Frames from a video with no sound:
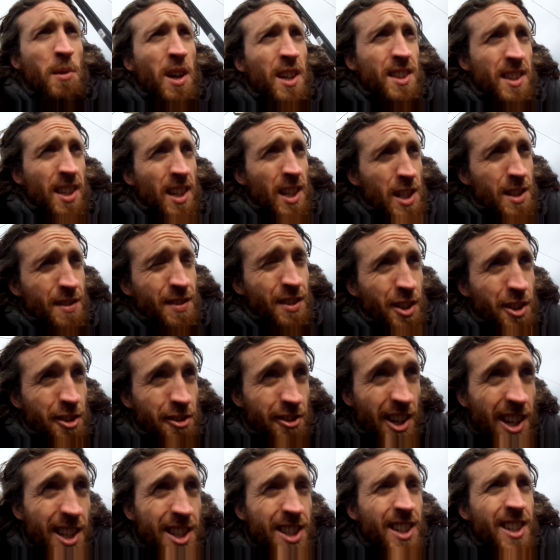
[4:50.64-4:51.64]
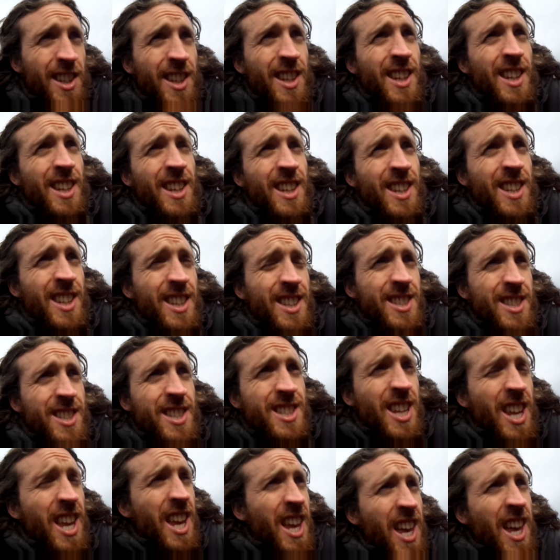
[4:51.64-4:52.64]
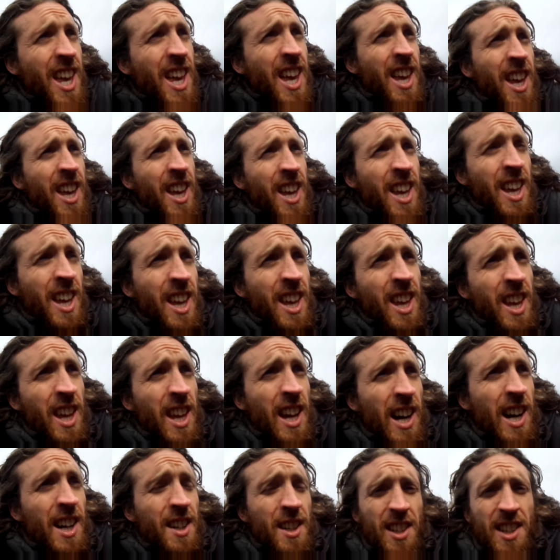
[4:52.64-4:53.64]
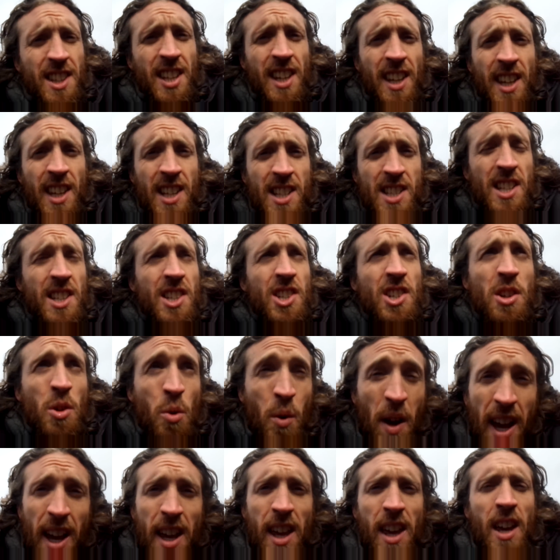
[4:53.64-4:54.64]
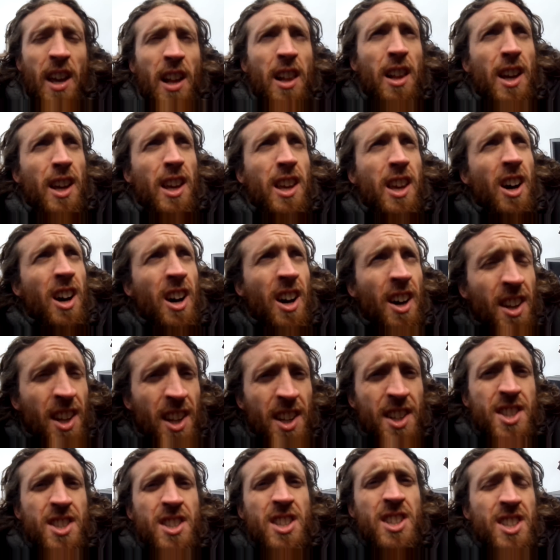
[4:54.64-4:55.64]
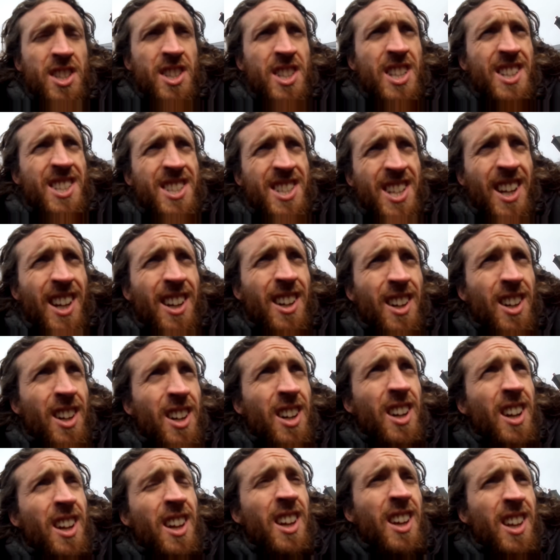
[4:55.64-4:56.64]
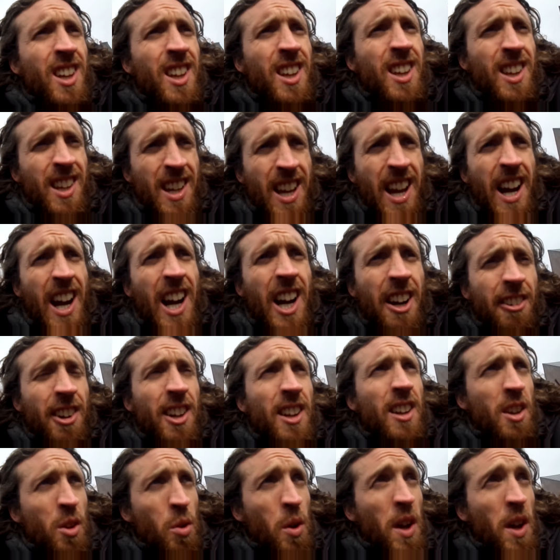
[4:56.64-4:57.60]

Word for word: my things for a reason? Is are the things in your way? Like honest, sincere, caring